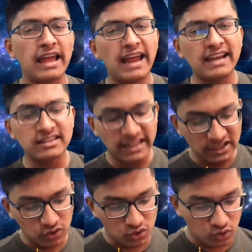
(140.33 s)
And
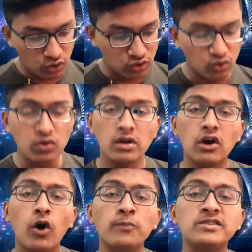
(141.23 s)
then you should go through
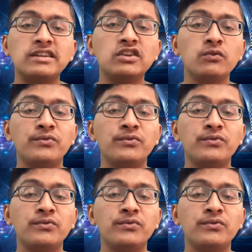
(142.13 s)
Objective